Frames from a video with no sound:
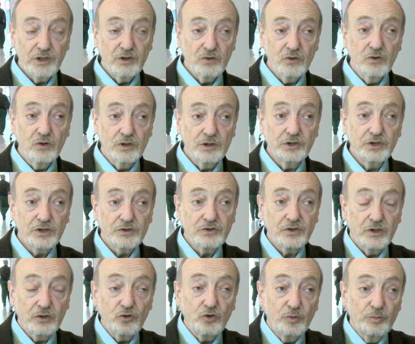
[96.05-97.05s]
or just
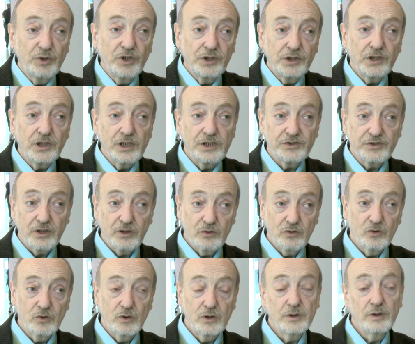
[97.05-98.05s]
the community as a
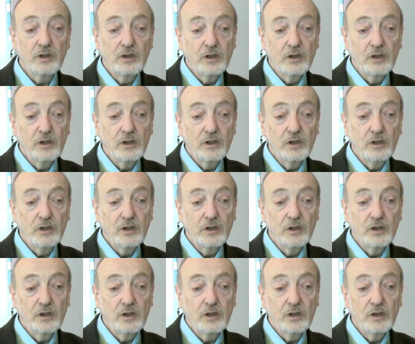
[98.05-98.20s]
whole,